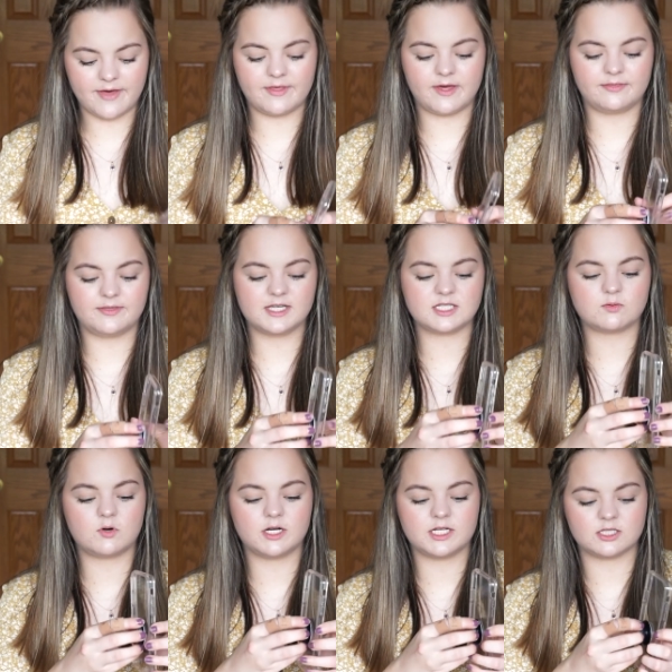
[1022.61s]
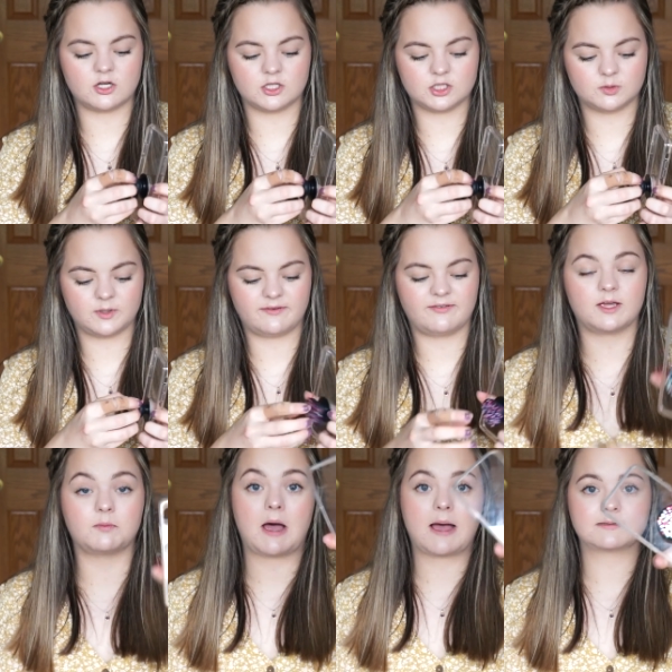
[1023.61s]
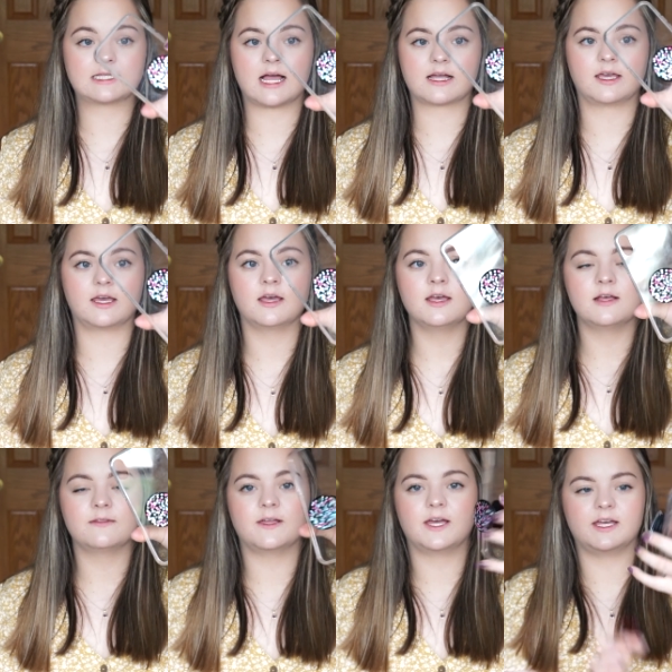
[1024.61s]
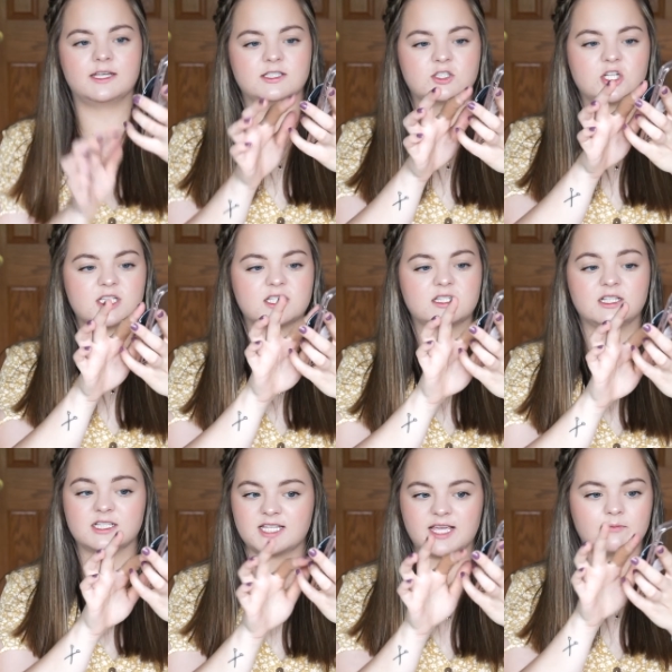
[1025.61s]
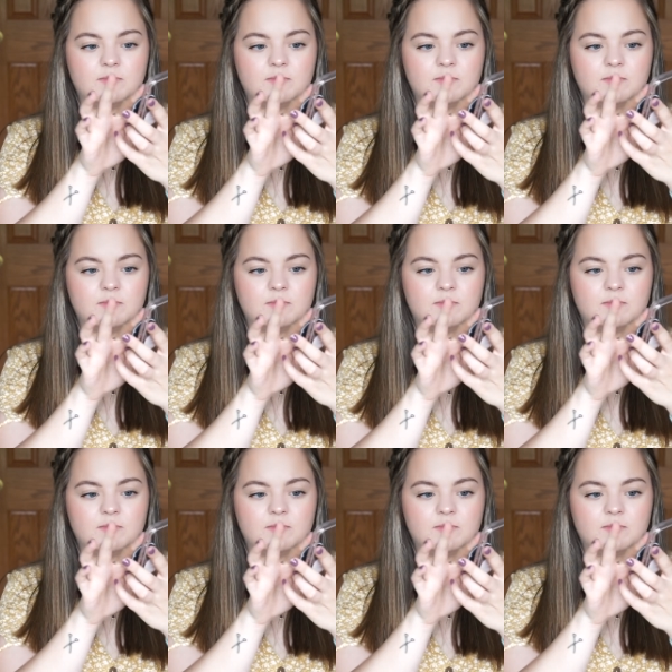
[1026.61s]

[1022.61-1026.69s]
And then this one is also a fake pop socket that is just the same